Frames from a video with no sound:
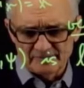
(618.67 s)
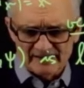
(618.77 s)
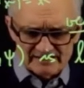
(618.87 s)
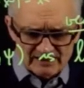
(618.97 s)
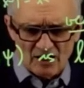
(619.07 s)
but
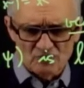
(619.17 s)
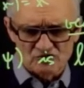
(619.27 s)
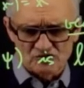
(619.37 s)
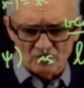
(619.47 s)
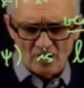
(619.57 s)
it's close
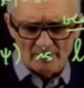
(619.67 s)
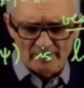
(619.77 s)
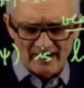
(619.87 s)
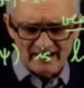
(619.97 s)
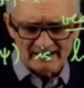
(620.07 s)
to
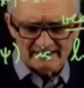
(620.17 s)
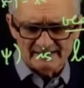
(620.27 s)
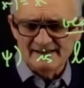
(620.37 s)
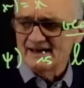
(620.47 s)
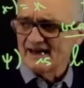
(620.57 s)
compact.
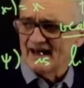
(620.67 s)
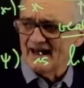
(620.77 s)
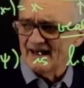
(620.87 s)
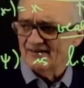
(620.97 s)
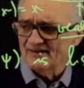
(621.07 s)

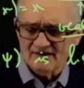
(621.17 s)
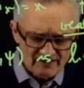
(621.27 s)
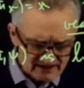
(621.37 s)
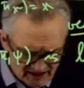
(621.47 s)
And there is